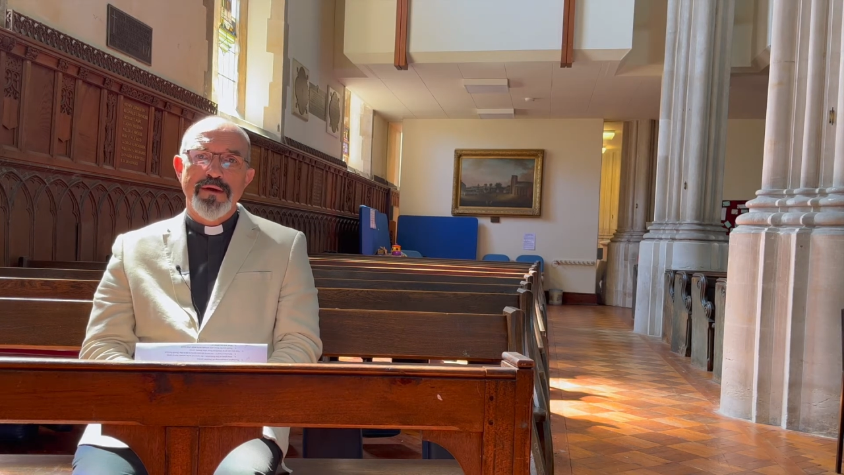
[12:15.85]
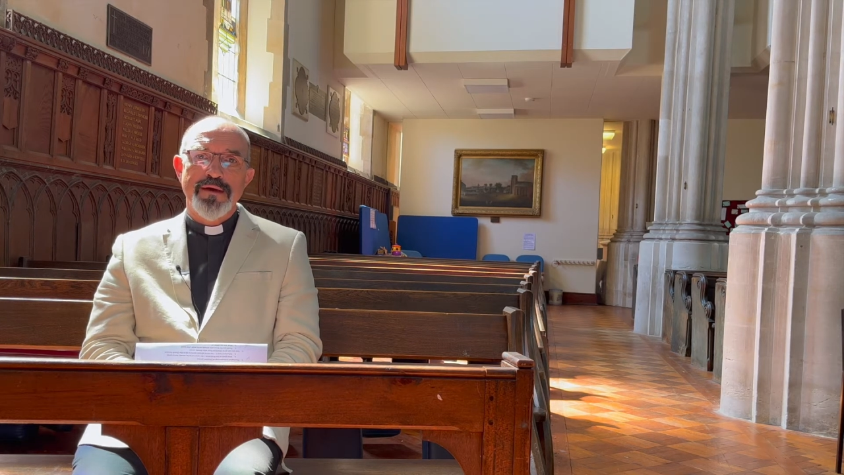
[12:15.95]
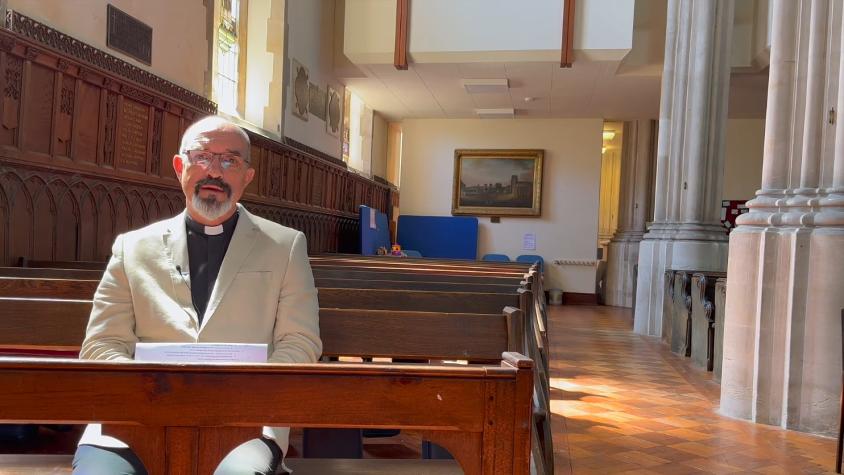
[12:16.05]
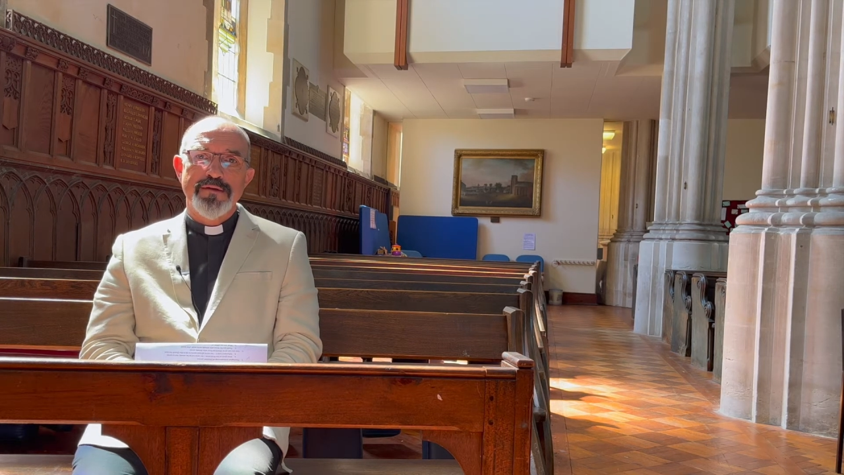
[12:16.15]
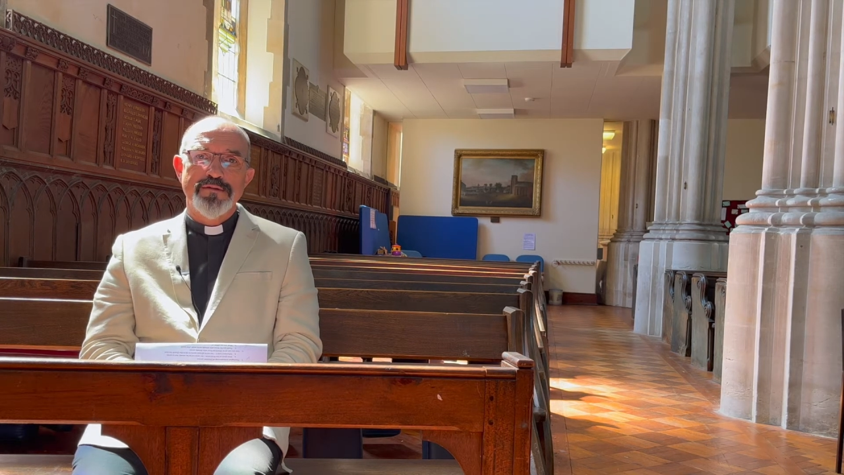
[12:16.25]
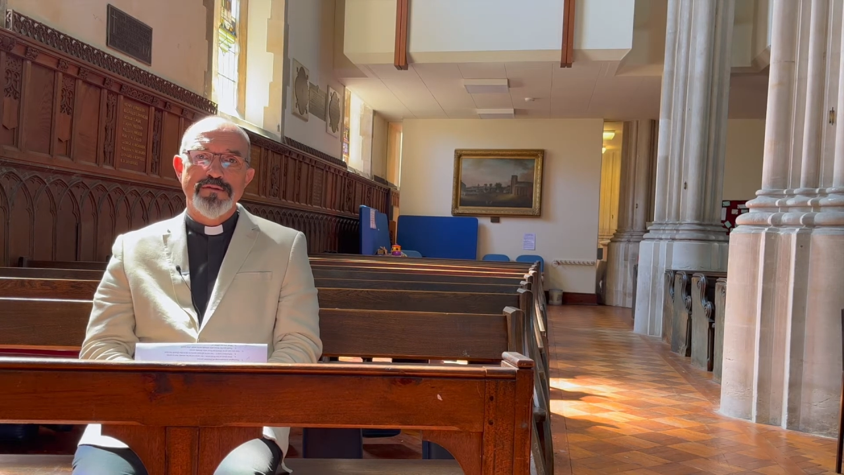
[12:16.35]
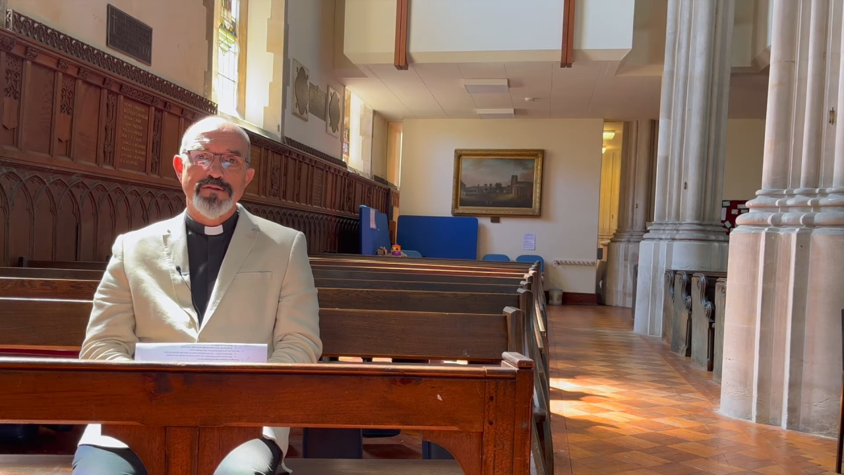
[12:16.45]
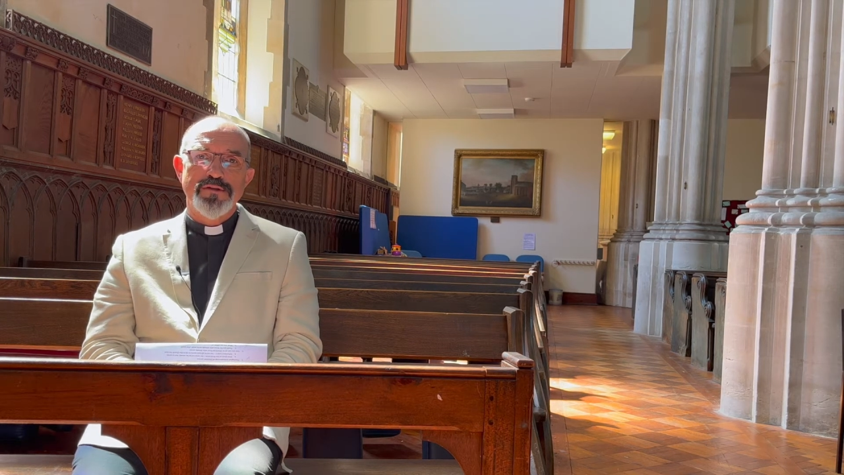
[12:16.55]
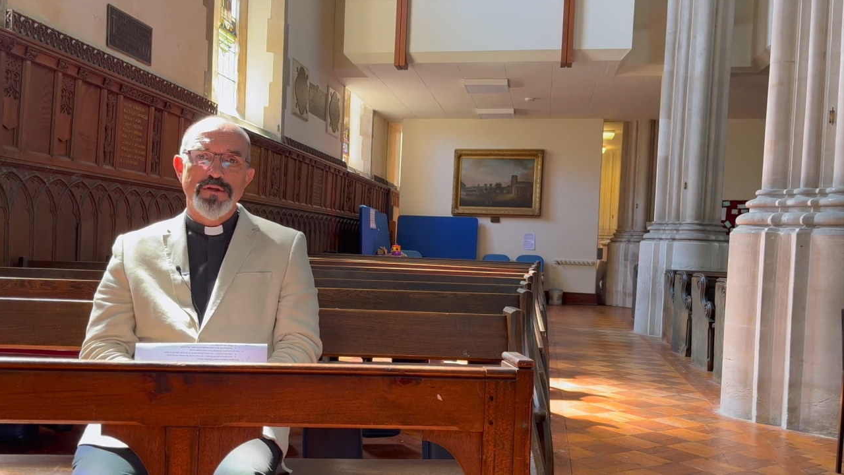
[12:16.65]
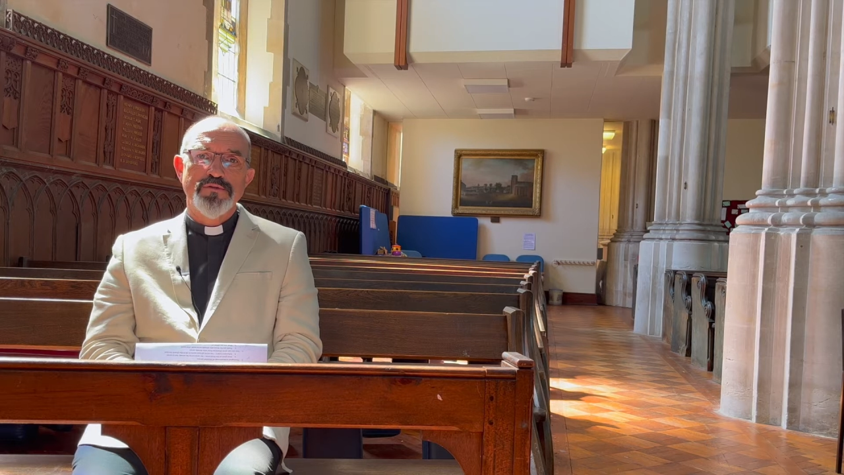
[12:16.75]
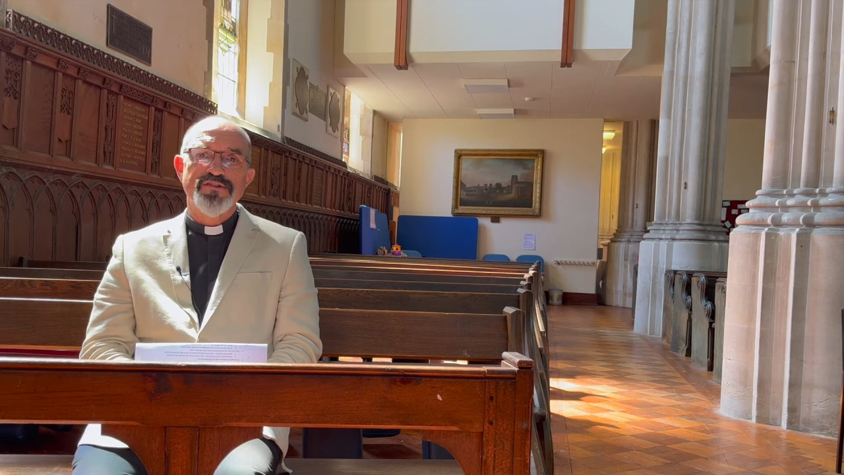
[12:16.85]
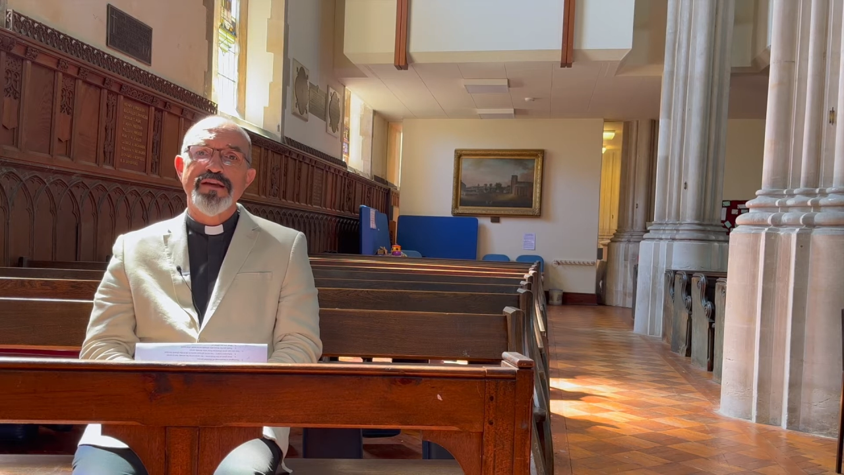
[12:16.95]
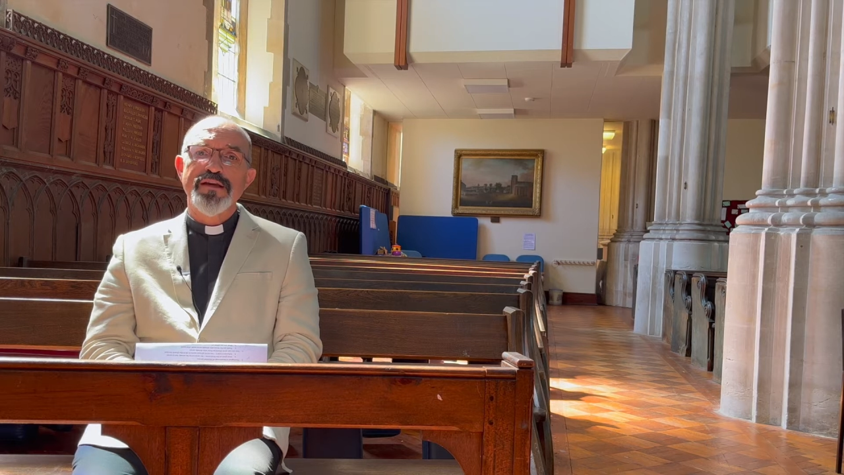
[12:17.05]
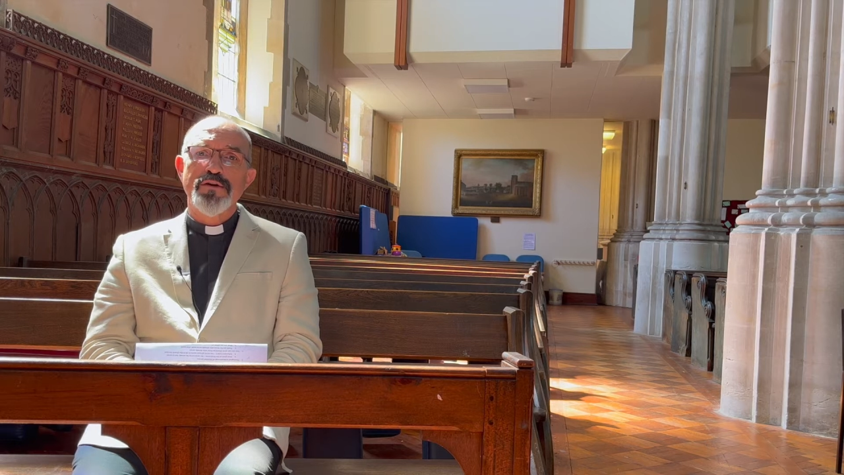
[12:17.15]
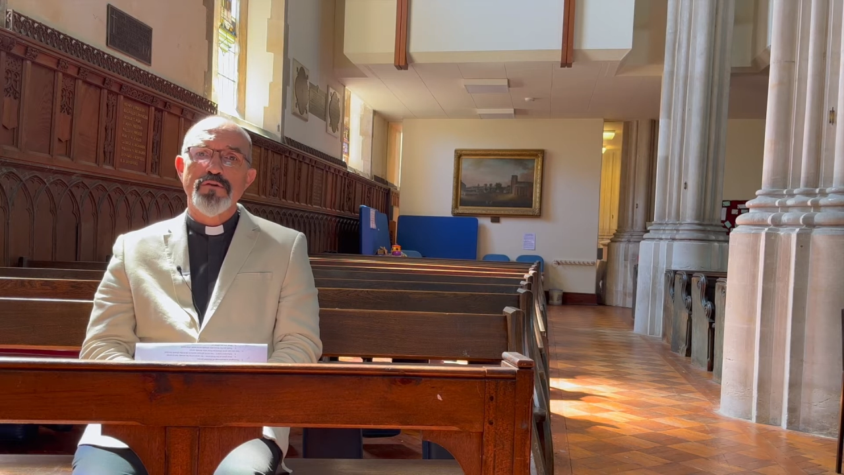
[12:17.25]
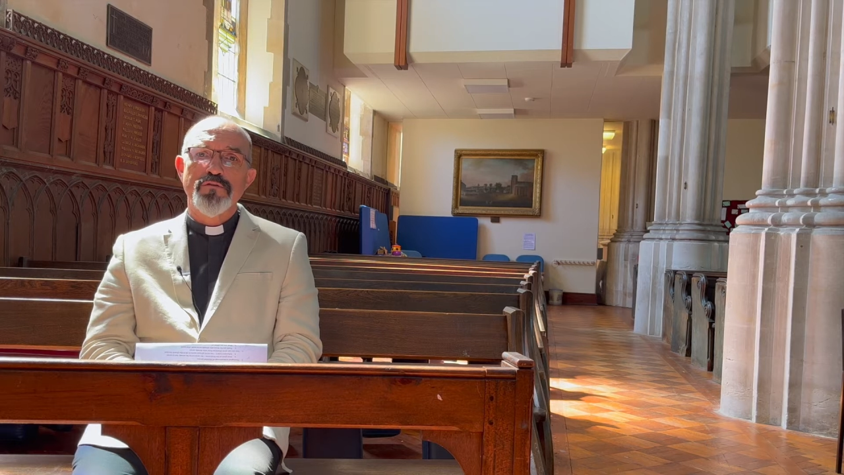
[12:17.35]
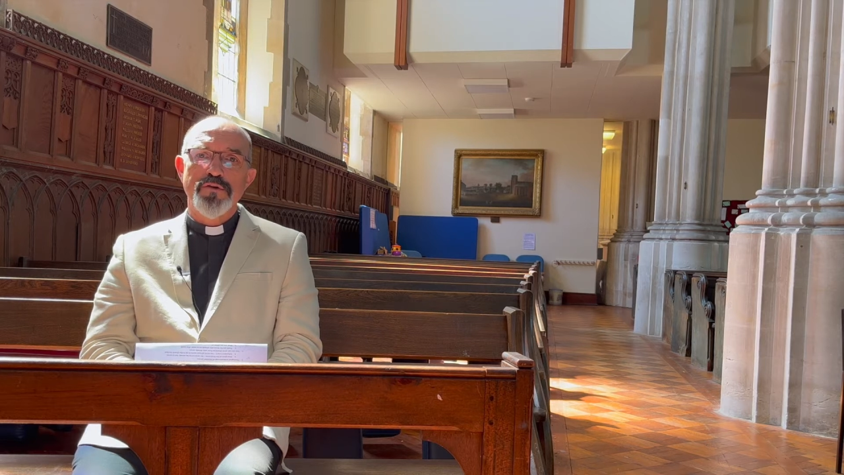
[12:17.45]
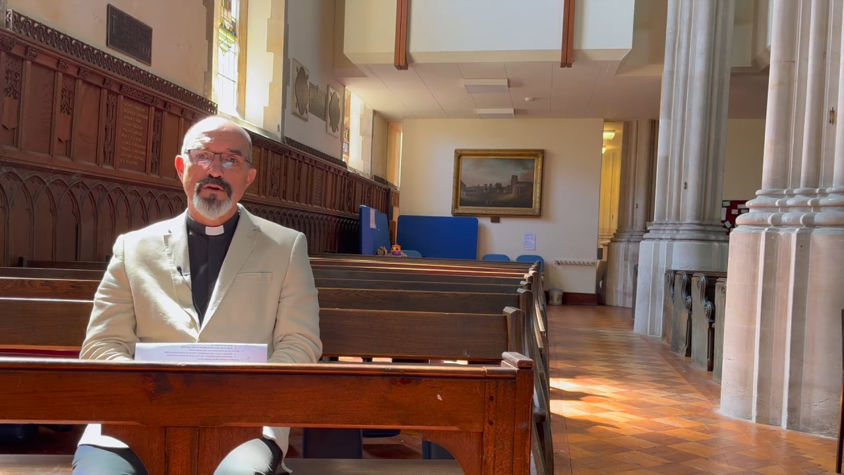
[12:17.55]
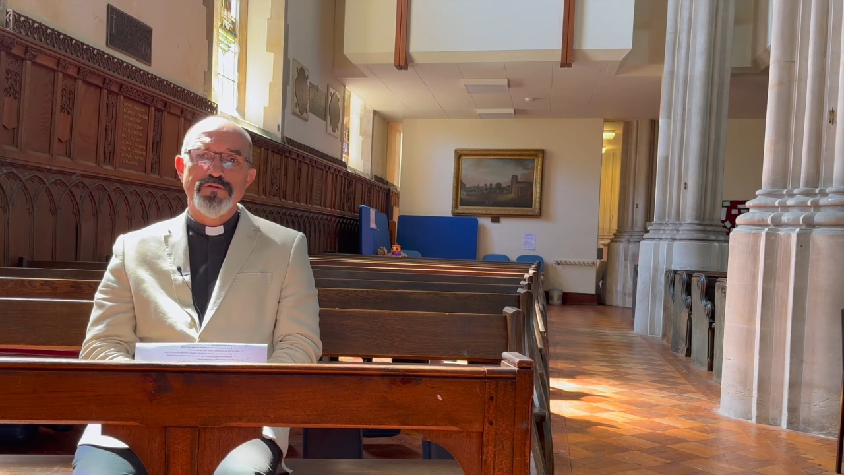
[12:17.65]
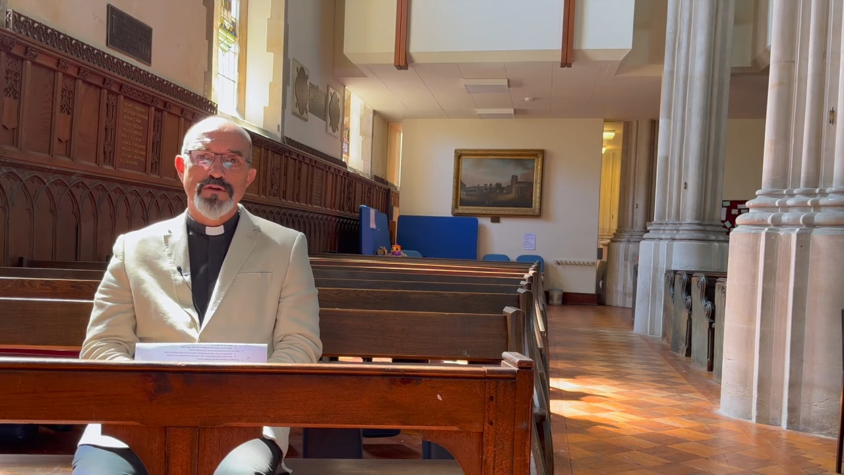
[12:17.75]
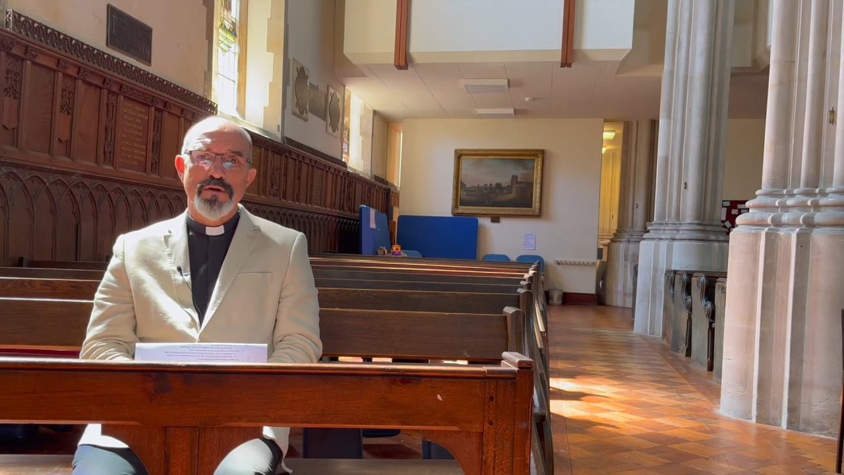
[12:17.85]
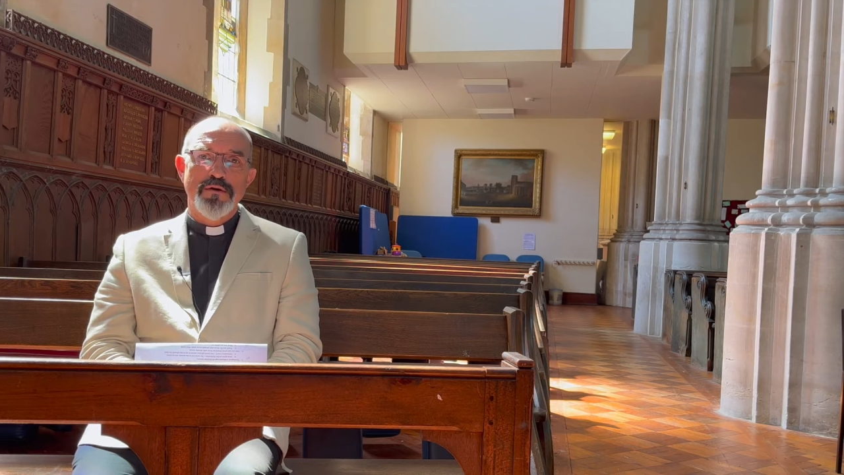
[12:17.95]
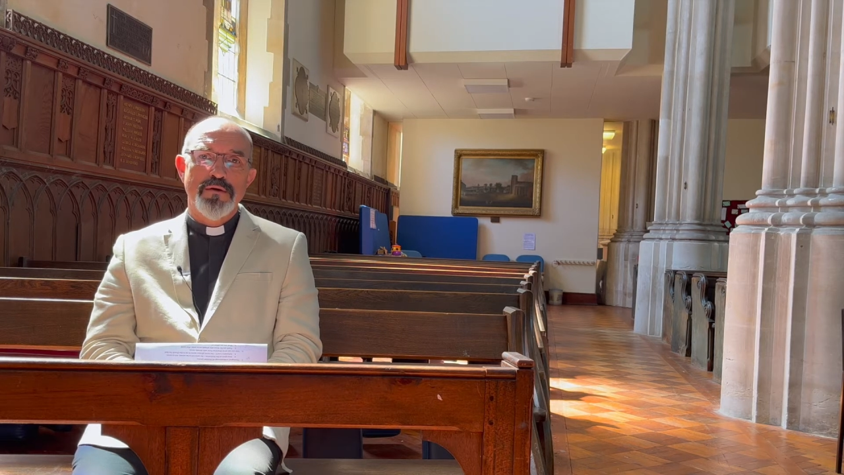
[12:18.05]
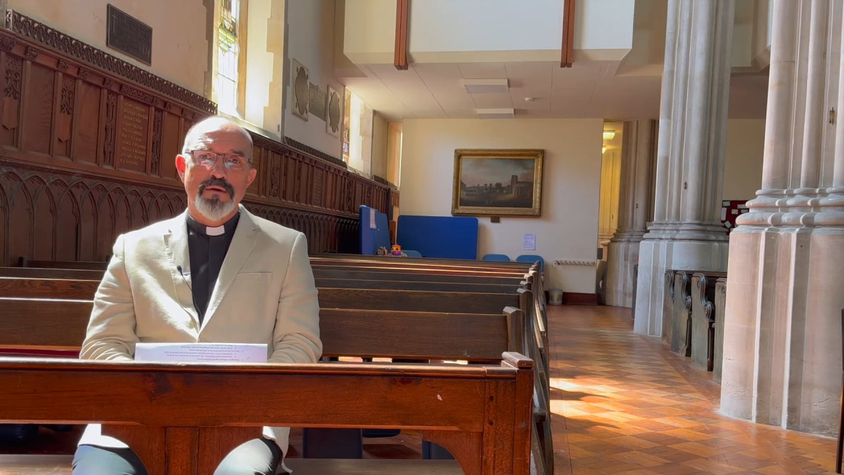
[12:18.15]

and you see your future